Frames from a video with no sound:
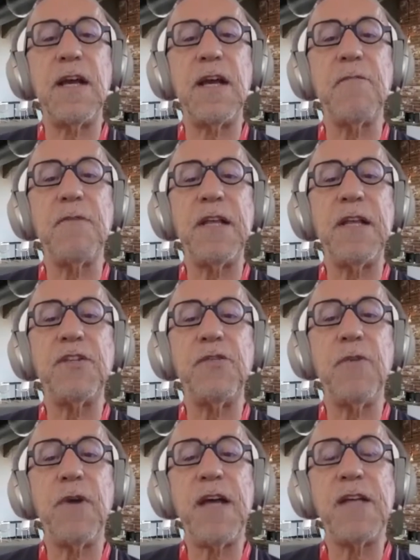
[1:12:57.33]
would like
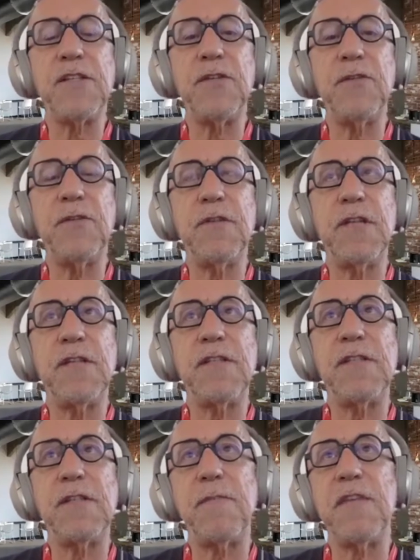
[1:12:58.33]
to ask you
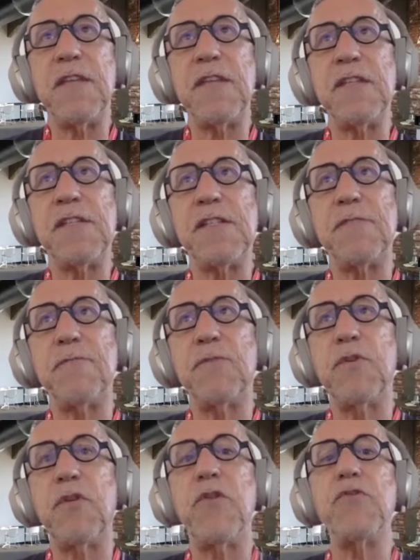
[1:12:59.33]
something that is
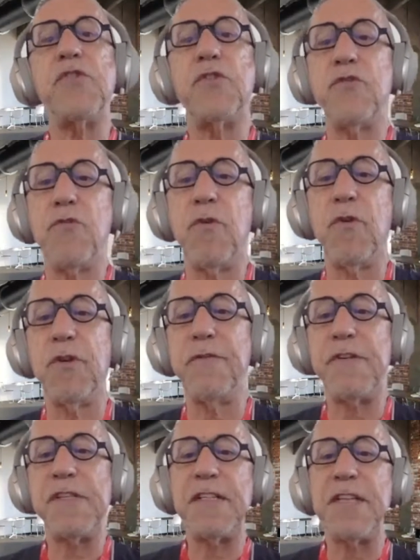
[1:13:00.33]
closer to all of
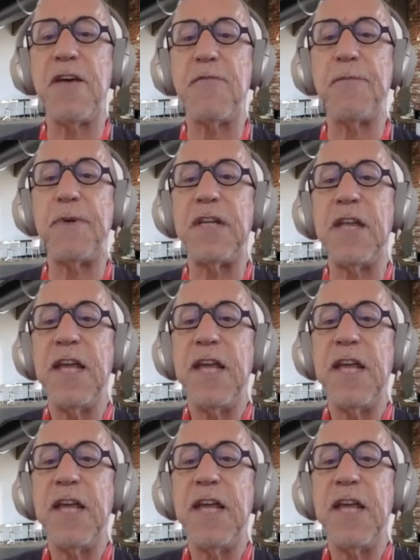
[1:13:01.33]
us now, but